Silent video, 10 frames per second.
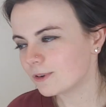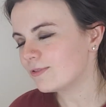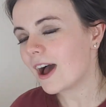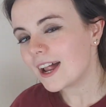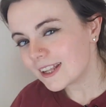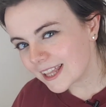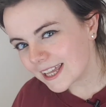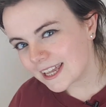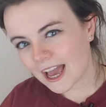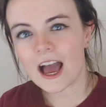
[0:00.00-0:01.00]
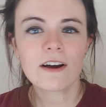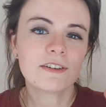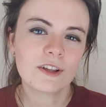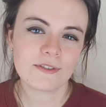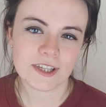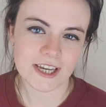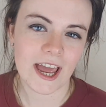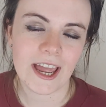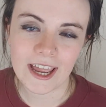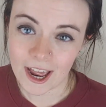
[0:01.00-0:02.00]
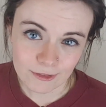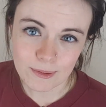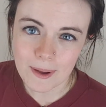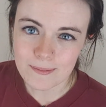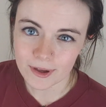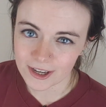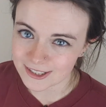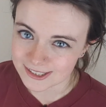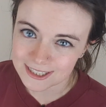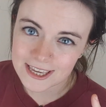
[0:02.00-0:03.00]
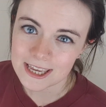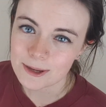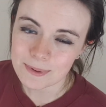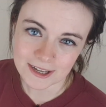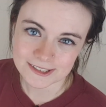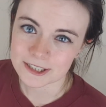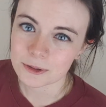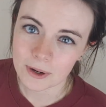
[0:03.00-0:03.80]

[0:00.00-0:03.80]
But finally, have a lovely day and remember to keep asking